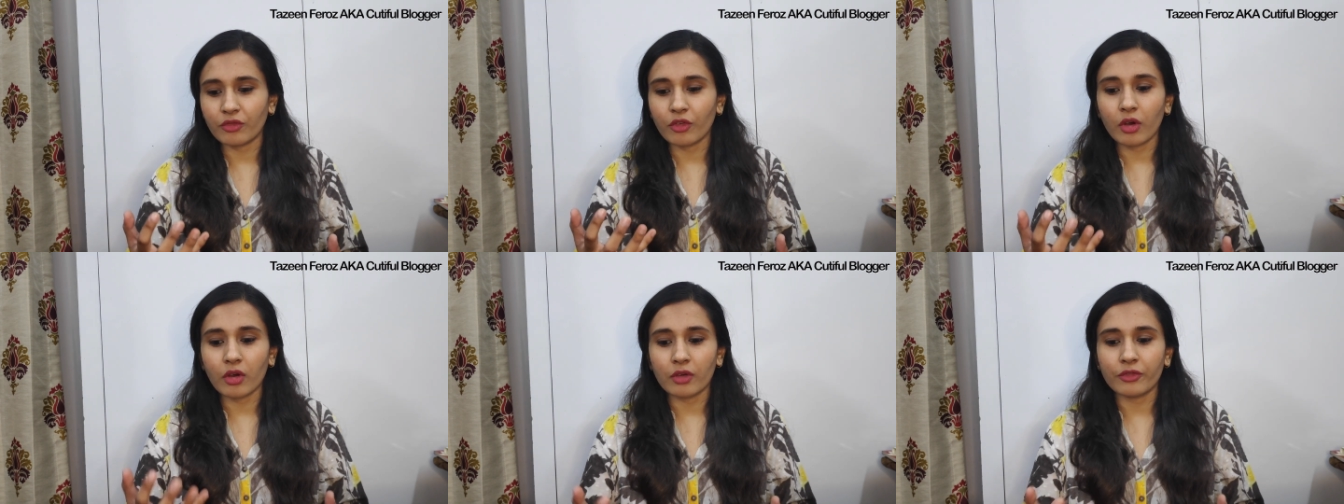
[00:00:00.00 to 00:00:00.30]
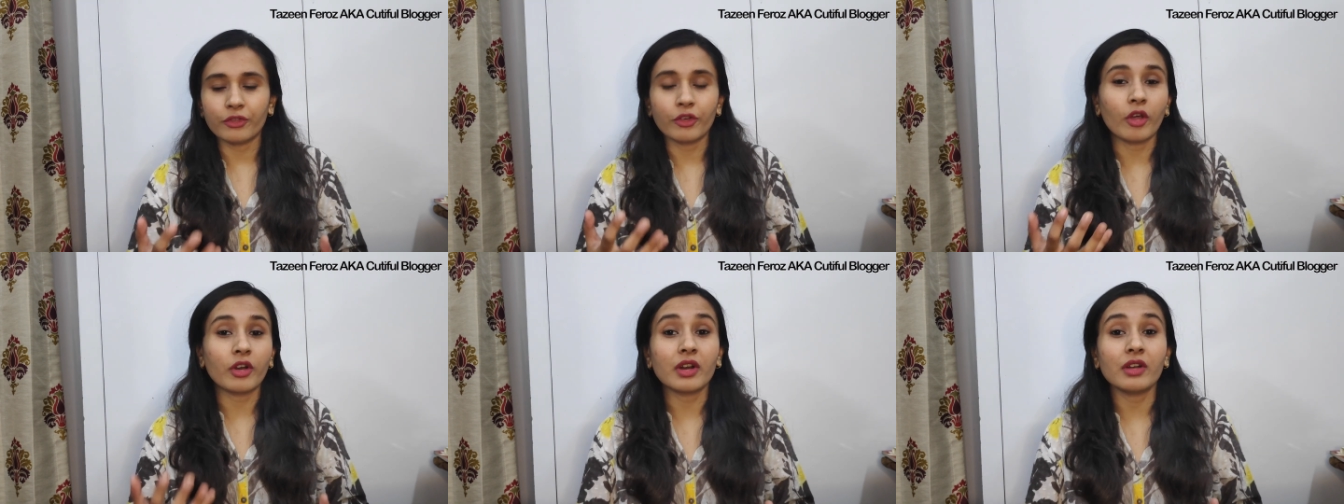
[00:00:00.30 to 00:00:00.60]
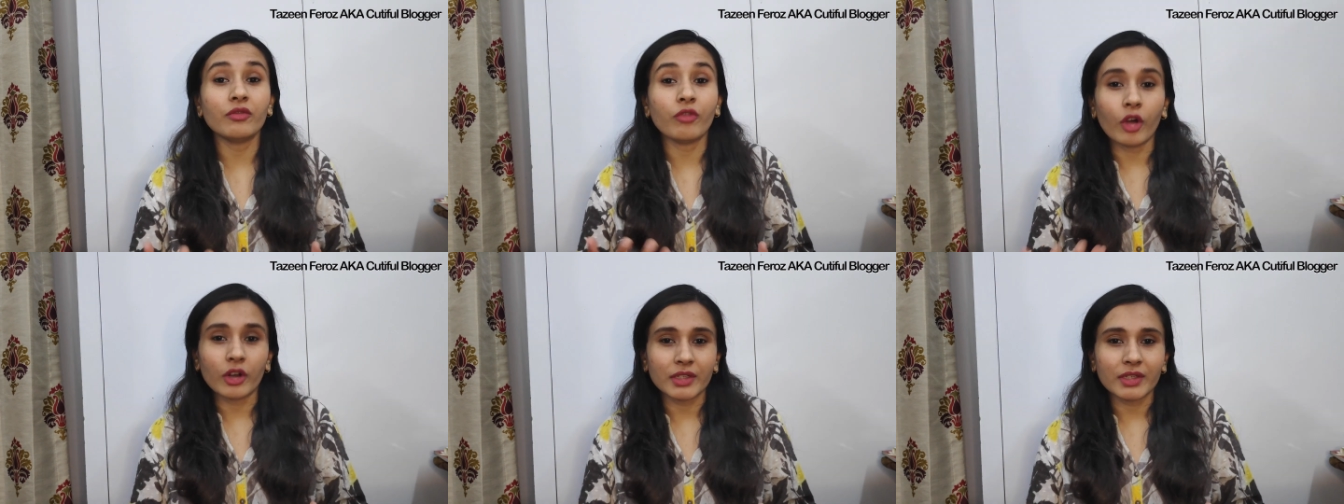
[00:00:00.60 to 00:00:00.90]

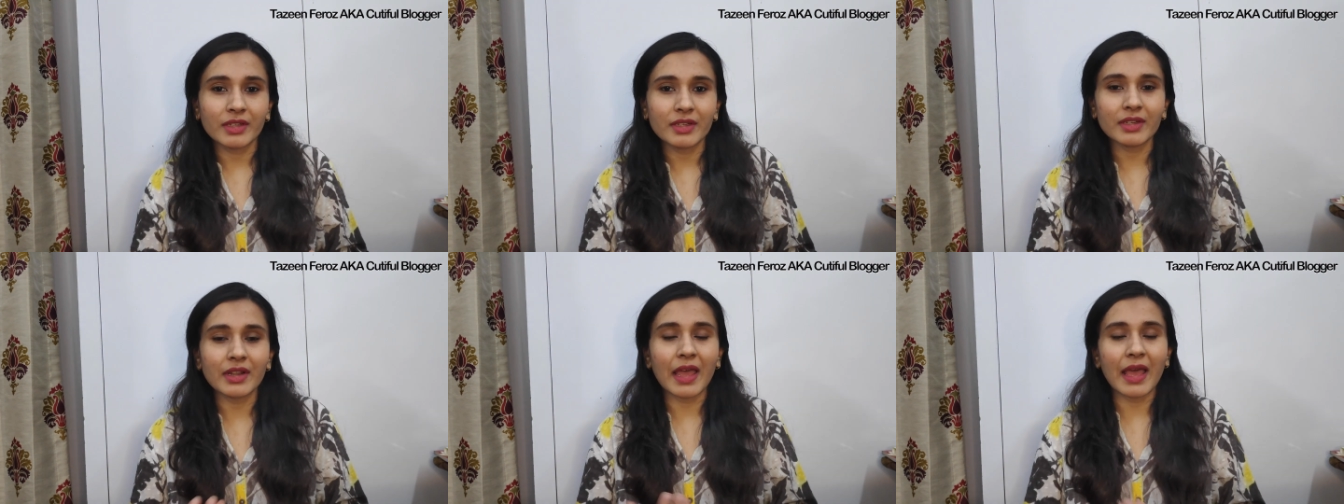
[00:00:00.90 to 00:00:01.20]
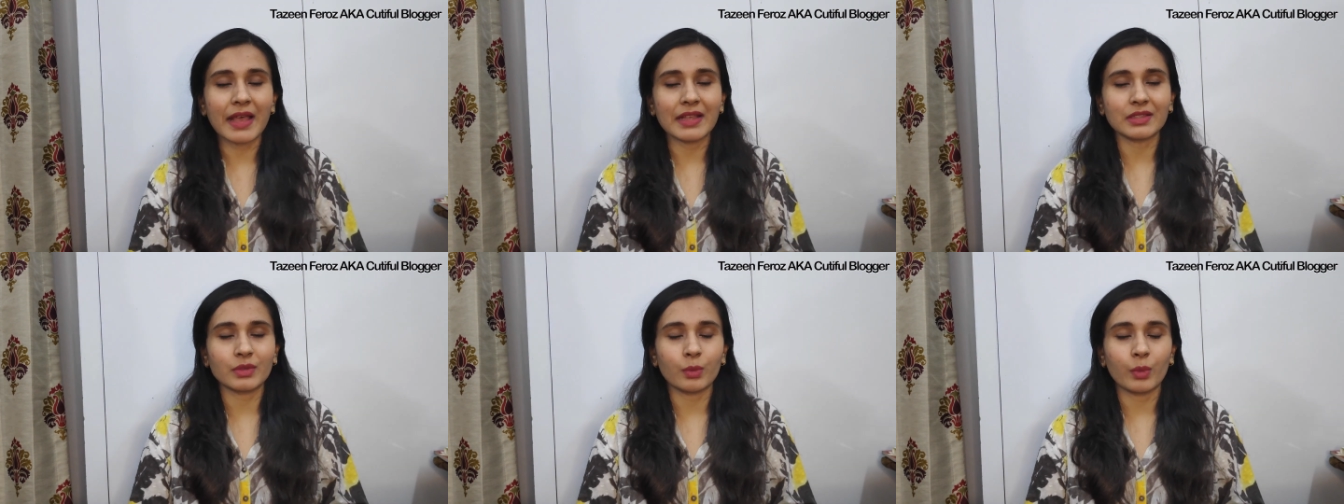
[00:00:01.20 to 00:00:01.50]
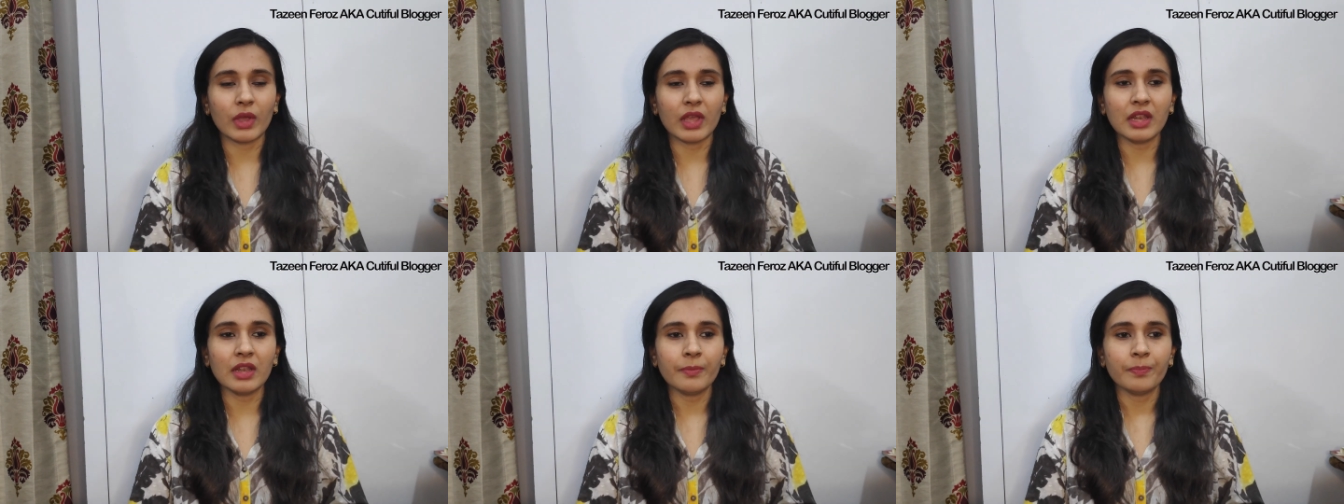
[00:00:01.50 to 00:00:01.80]
water as
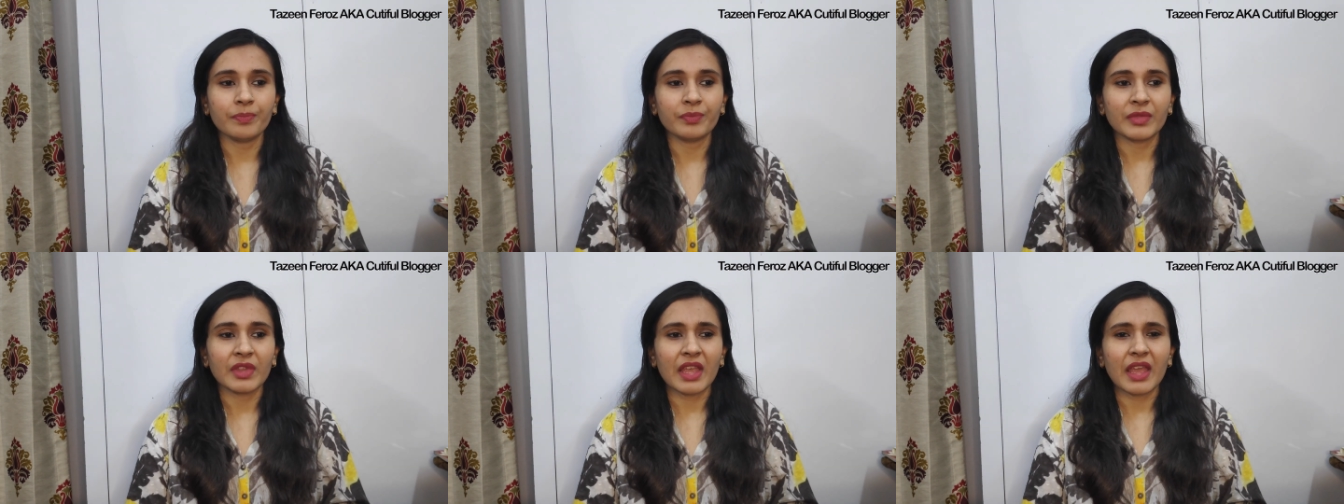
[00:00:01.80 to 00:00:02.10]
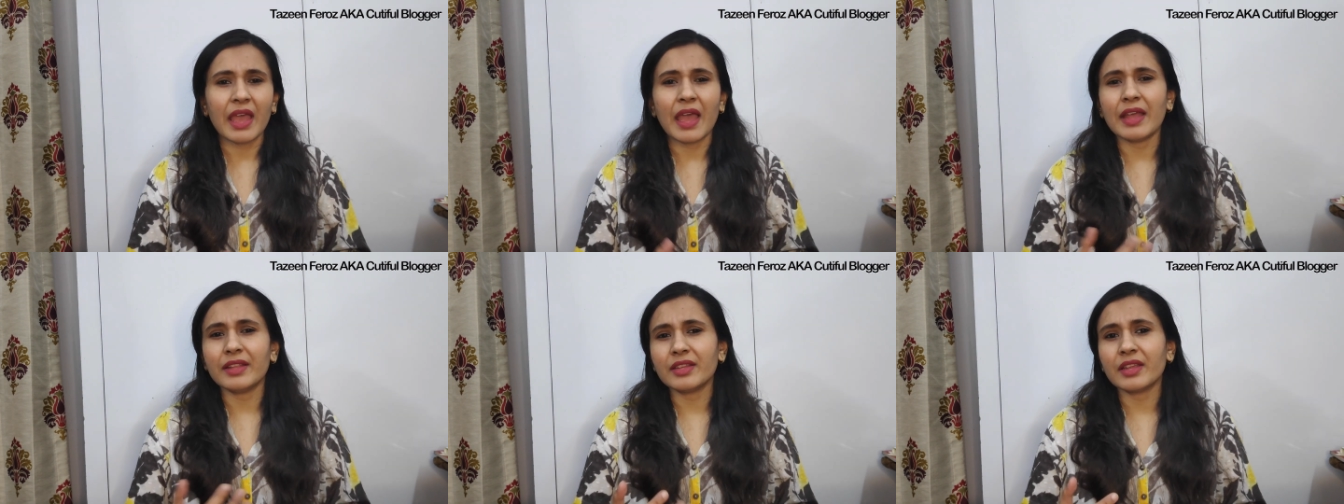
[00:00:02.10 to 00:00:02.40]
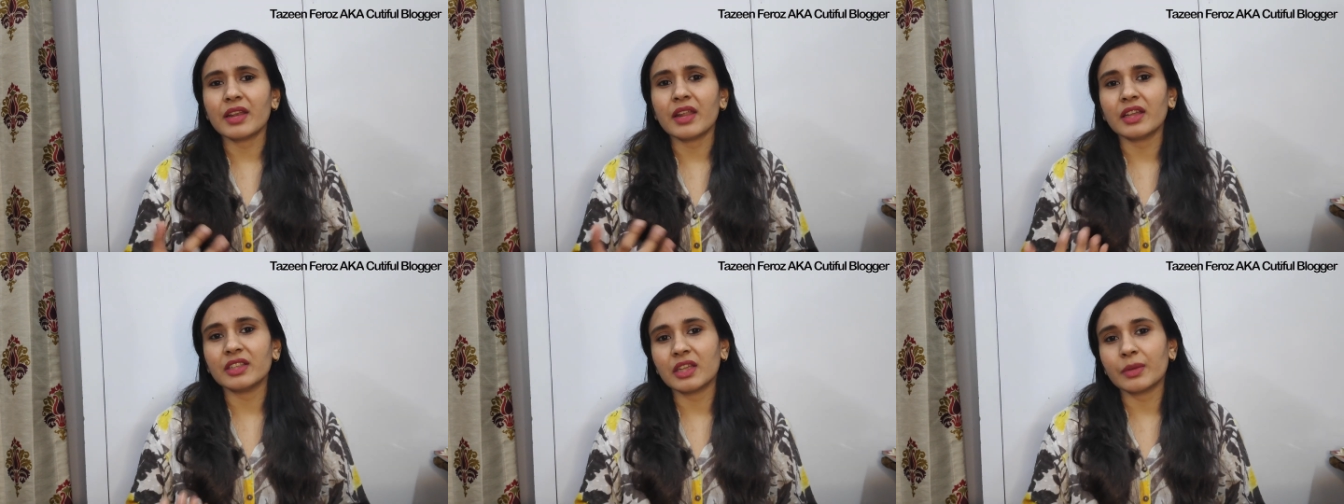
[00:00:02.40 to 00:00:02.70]
well. And
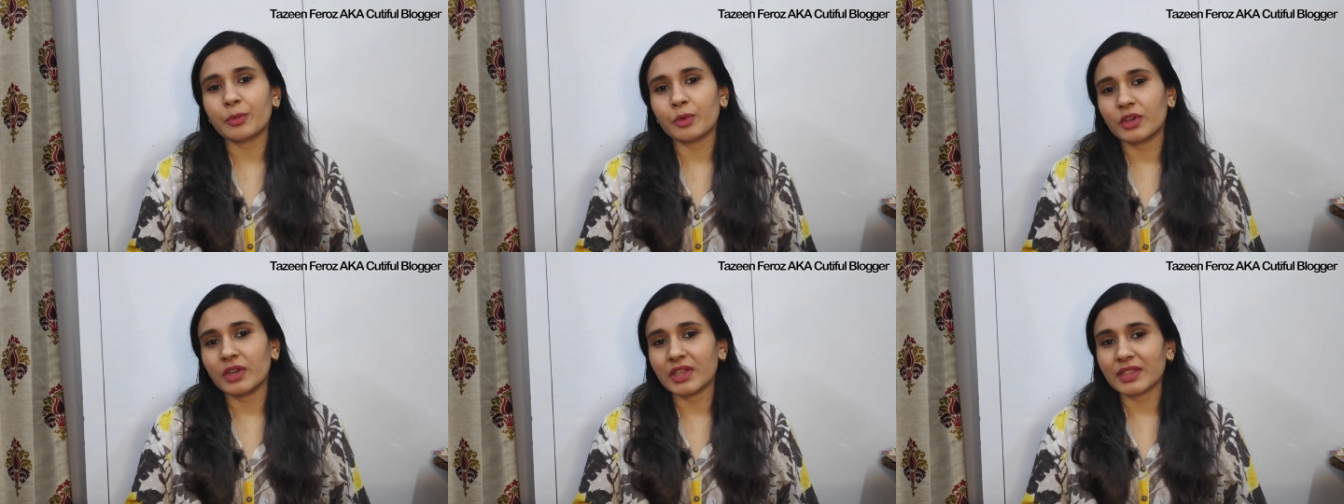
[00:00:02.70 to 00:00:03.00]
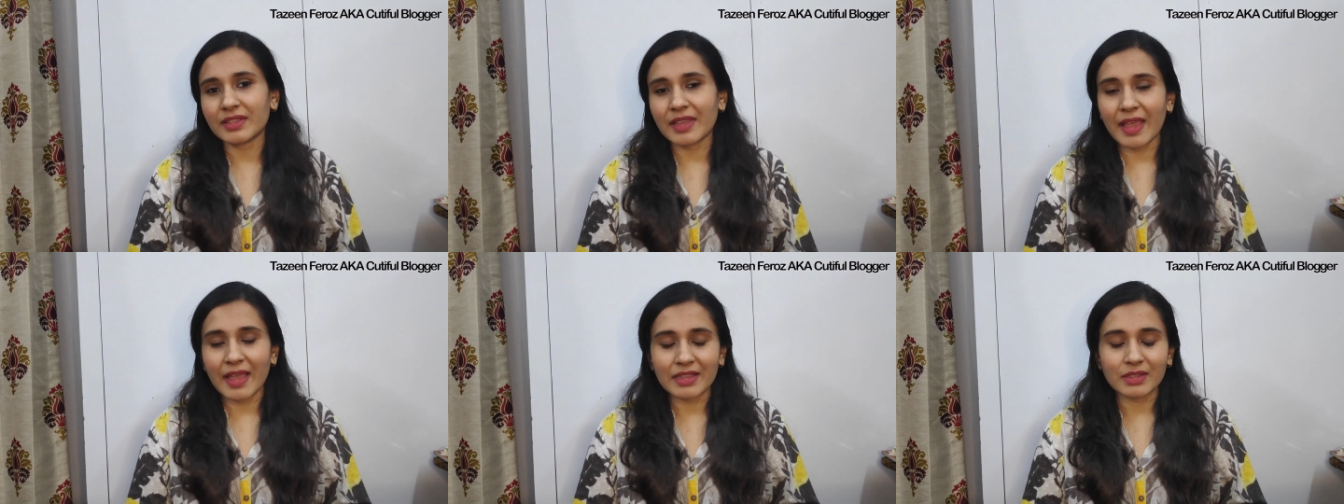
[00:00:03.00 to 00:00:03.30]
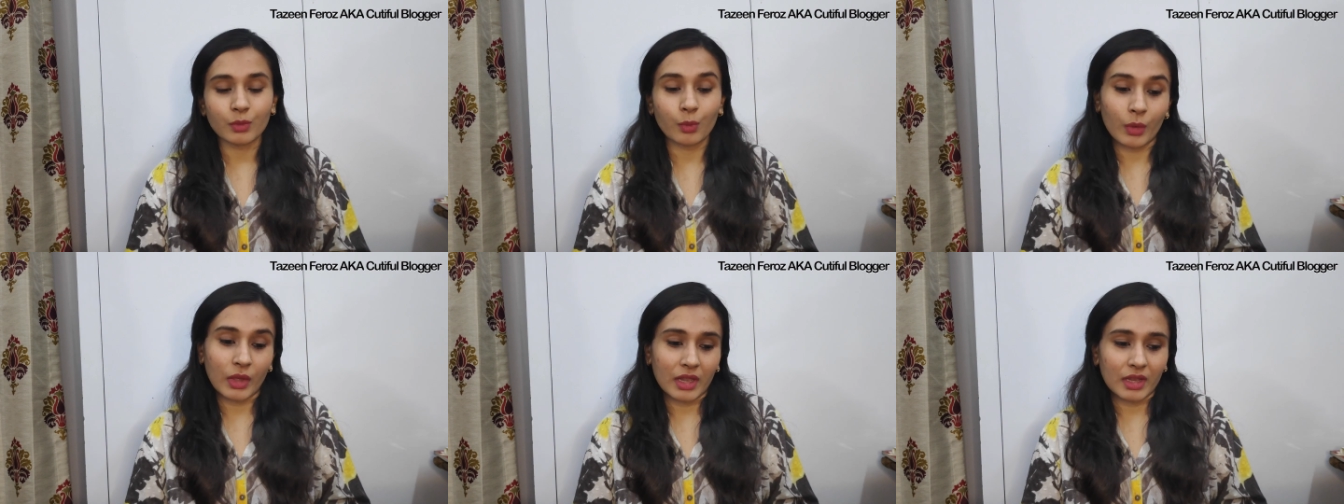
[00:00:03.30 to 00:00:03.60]
there are other products
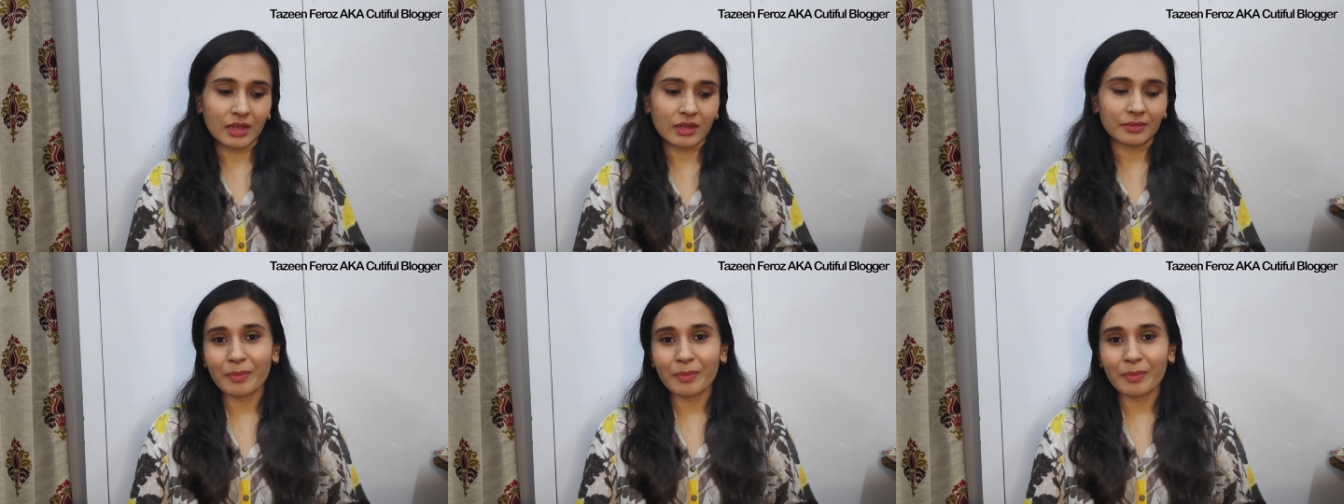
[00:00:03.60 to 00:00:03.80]
as well.